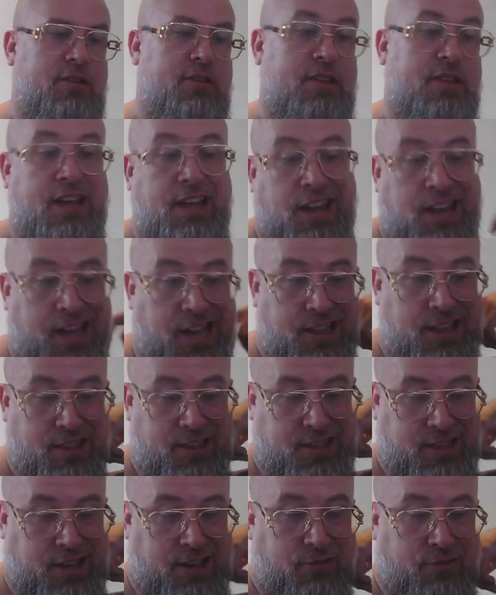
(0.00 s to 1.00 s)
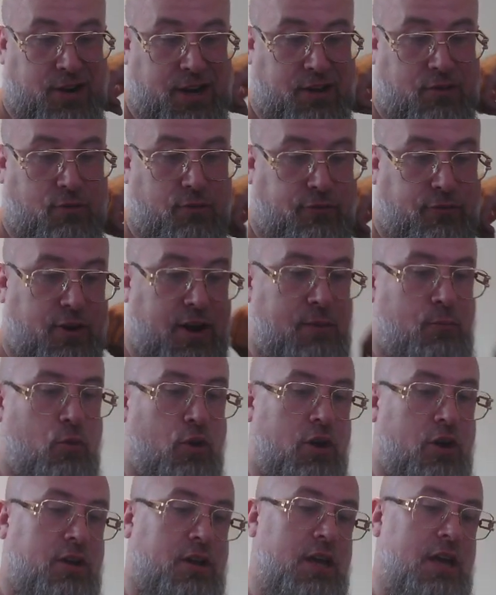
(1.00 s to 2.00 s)
CLA, the theoretical
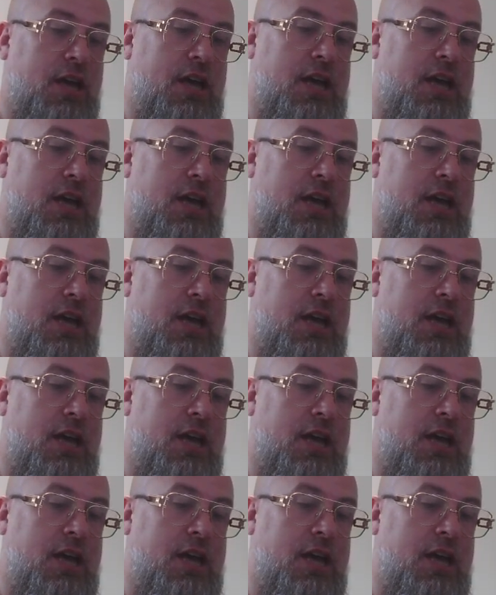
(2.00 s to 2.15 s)
framework.